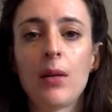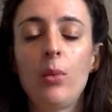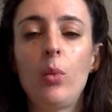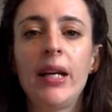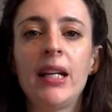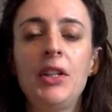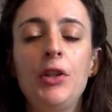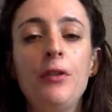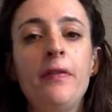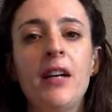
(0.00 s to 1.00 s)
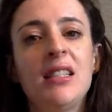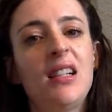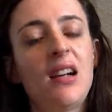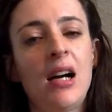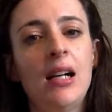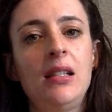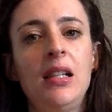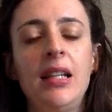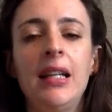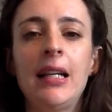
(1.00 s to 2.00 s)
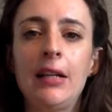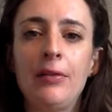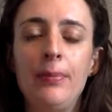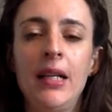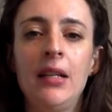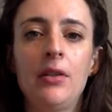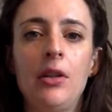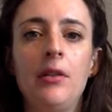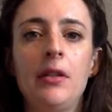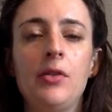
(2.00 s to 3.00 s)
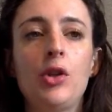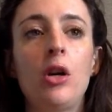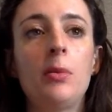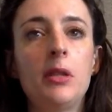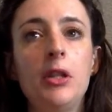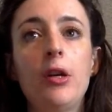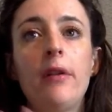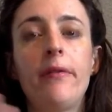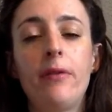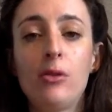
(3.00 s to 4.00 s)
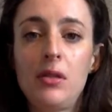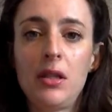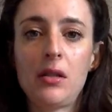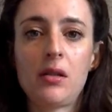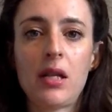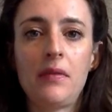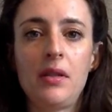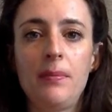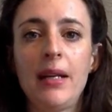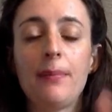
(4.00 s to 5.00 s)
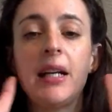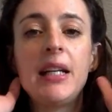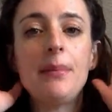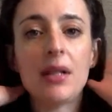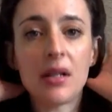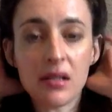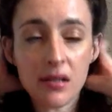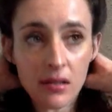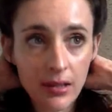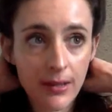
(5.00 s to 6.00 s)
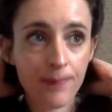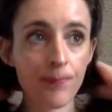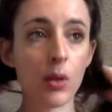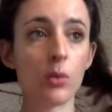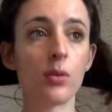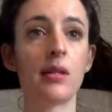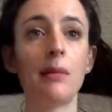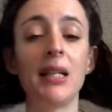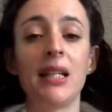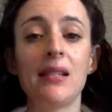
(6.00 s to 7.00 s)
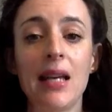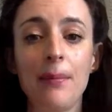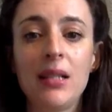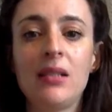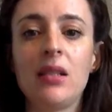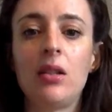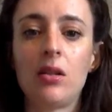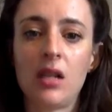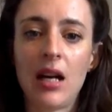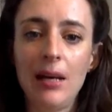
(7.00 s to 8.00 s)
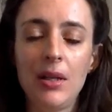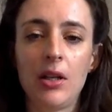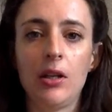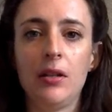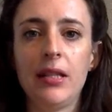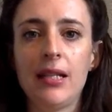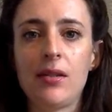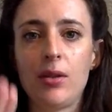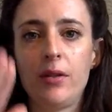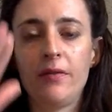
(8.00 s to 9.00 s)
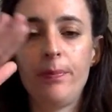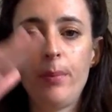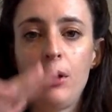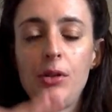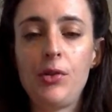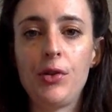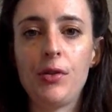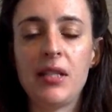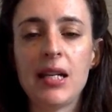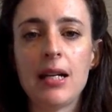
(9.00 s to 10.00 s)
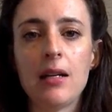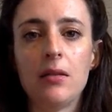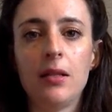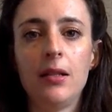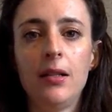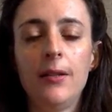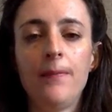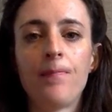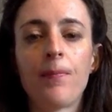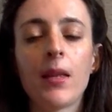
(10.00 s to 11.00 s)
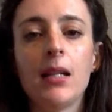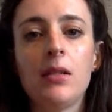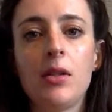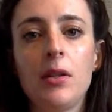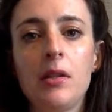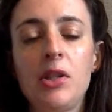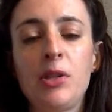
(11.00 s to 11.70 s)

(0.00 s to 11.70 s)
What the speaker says: where you find it hard to get out of bed and go to your job, or you are forcing yourself to make money because, or something has happened a long time ago that sort of pushed you down into those